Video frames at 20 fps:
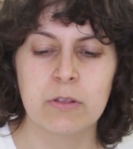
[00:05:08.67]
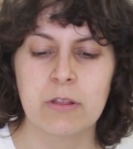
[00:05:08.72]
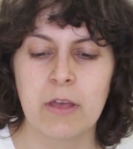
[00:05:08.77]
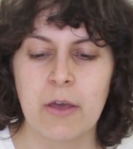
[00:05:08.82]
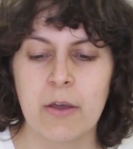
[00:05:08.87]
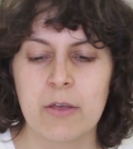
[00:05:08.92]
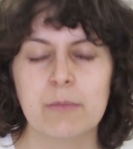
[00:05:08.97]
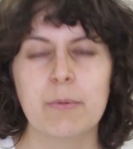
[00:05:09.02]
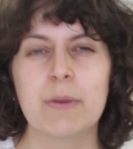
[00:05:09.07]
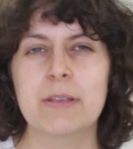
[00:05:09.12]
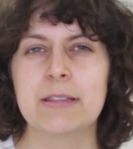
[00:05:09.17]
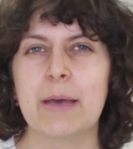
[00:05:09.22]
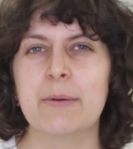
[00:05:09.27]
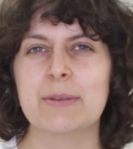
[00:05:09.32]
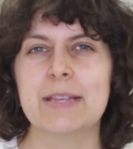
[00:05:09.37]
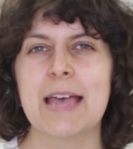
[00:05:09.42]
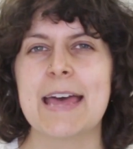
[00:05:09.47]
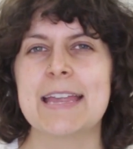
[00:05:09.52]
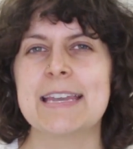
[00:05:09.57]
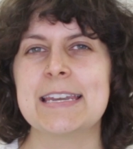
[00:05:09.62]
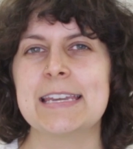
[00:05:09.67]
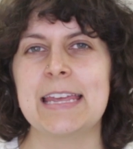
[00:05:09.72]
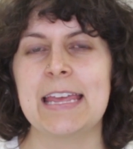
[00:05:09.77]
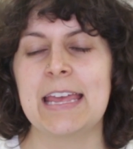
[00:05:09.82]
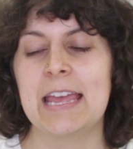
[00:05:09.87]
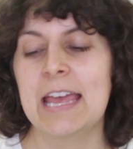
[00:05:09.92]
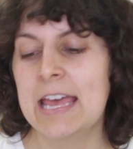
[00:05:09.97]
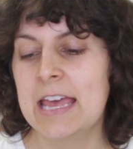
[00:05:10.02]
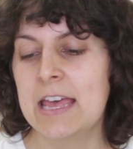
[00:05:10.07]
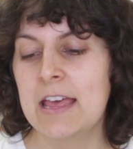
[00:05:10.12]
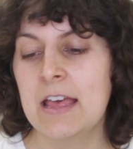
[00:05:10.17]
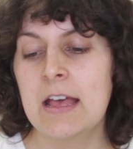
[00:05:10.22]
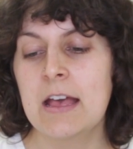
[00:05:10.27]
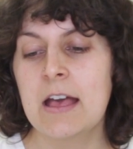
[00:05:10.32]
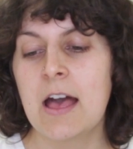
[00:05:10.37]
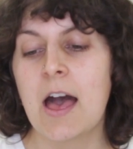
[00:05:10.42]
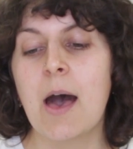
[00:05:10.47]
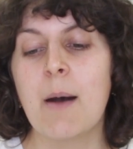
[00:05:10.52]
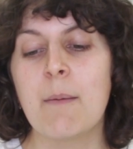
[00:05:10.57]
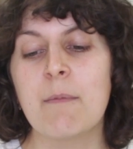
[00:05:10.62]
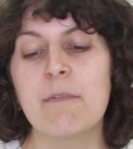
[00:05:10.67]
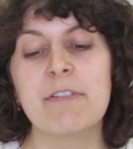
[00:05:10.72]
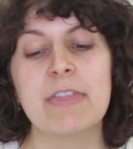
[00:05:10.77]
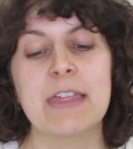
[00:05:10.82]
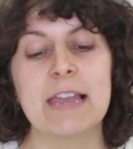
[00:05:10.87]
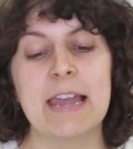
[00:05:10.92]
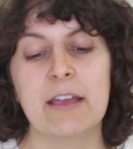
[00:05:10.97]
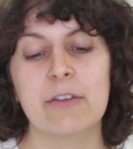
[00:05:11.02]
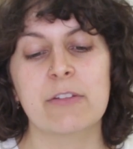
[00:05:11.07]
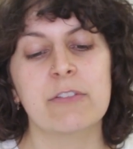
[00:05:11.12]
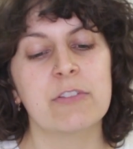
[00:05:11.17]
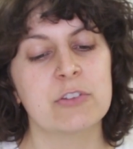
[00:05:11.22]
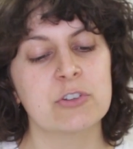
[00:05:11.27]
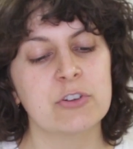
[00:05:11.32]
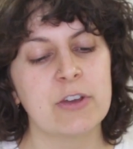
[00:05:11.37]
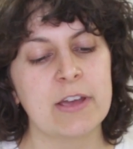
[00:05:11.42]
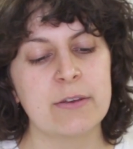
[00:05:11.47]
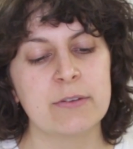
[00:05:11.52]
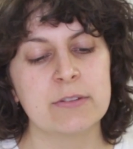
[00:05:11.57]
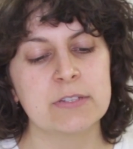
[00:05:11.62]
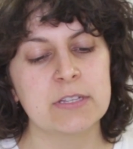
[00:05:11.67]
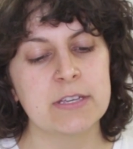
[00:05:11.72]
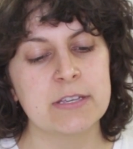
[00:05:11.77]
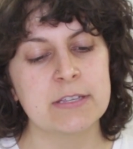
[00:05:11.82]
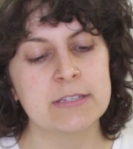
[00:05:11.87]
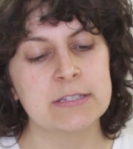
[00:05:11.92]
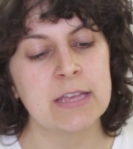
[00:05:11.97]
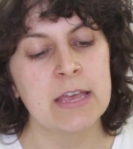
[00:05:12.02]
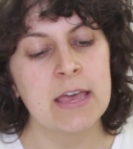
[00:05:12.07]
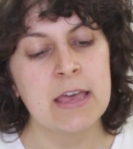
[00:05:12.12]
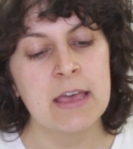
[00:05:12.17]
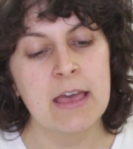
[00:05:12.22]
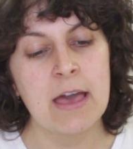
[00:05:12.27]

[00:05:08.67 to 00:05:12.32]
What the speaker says: So I suppose that was handy for the length of the trousers.